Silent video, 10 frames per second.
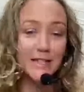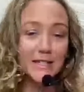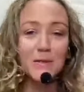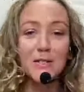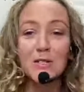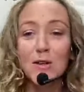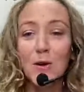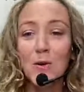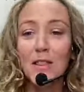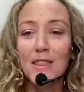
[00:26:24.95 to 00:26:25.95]
It's been
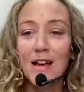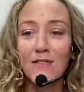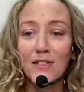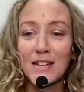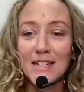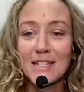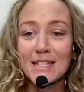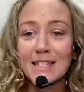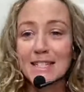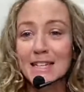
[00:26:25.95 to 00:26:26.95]
so lovely to
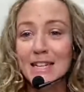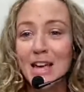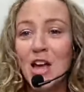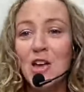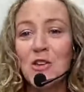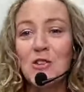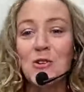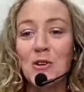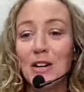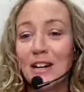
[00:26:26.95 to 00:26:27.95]
see
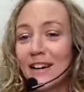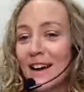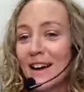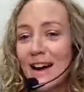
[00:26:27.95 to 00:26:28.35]
your